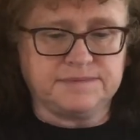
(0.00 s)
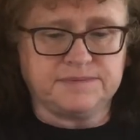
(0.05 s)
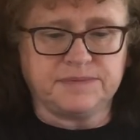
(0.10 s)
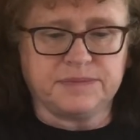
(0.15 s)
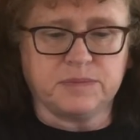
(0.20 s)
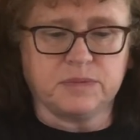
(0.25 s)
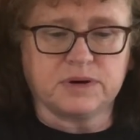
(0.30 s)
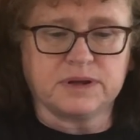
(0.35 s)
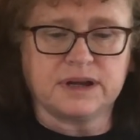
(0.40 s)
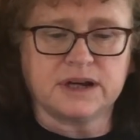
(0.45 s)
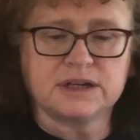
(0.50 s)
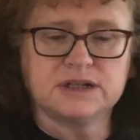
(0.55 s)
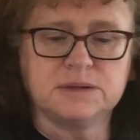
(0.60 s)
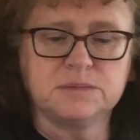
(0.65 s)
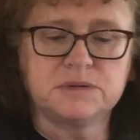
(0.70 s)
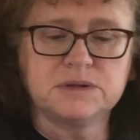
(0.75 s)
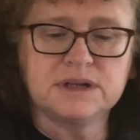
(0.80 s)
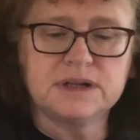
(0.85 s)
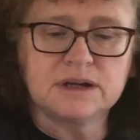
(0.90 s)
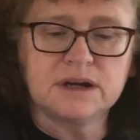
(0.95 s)
we're going to actually
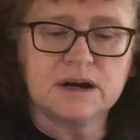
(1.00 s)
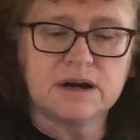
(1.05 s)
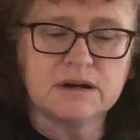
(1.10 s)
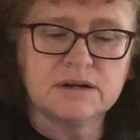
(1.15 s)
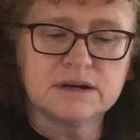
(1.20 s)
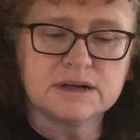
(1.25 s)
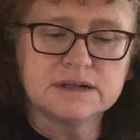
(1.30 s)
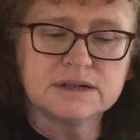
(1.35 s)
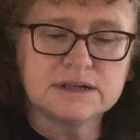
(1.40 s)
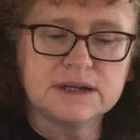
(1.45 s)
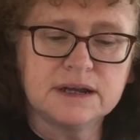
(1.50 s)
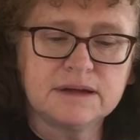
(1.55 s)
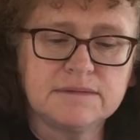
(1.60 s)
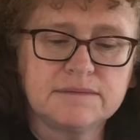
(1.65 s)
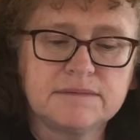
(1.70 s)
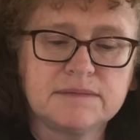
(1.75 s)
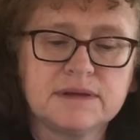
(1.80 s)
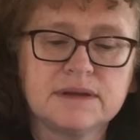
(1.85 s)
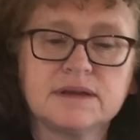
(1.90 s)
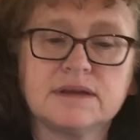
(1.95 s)
put in Ireland now.
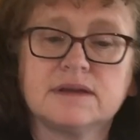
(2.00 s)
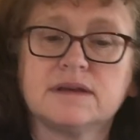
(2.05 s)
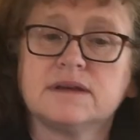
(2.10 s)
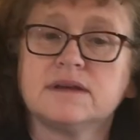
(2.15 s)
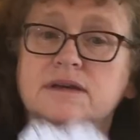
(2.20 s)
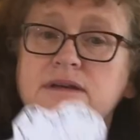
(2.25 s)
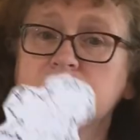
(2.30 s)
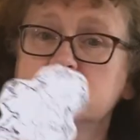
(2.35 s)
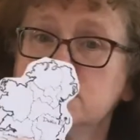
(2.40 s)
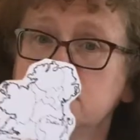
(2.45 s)
So